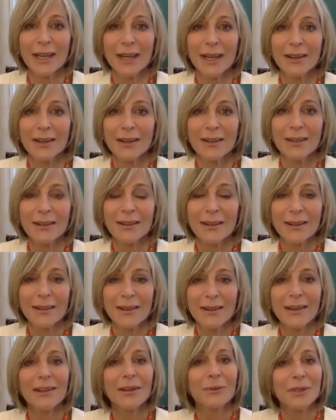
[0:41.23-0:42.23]

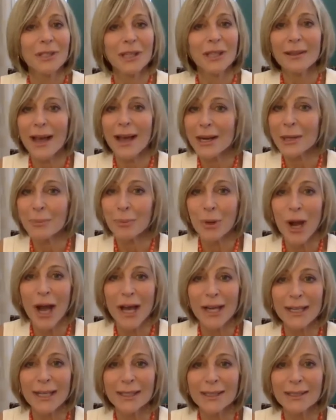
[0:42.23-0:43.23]
There was a lot of
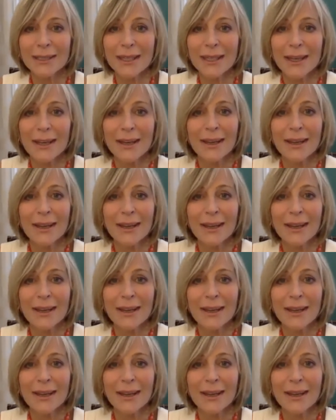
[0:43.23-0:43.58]
products.